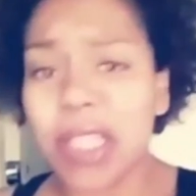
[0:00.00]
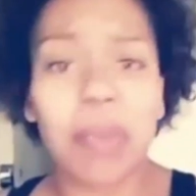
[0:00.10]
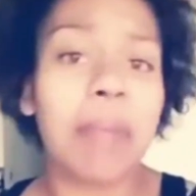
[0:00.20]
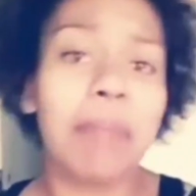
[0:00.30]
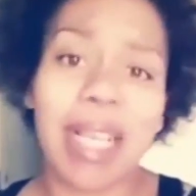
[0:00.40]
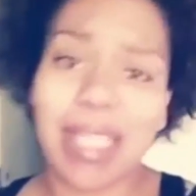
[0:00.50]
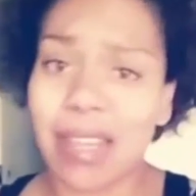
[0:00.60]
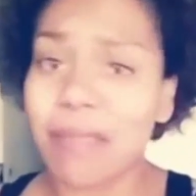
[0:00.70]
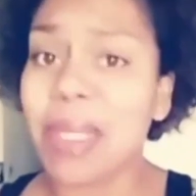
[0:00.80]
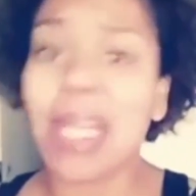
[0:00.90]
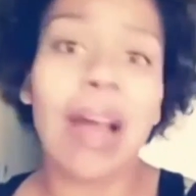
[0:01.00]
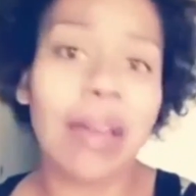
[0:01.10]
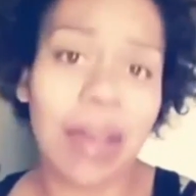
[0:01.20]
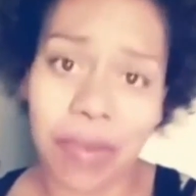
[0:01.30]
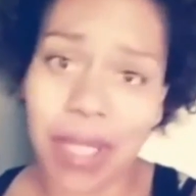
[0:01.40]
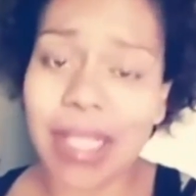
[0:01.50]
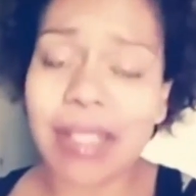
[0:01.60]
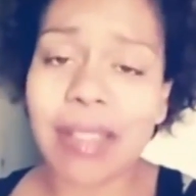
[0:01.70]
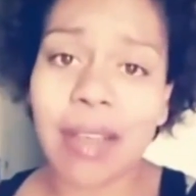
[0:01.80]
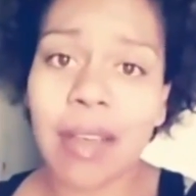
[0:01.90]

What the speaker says: with the best of them, and y'all know this.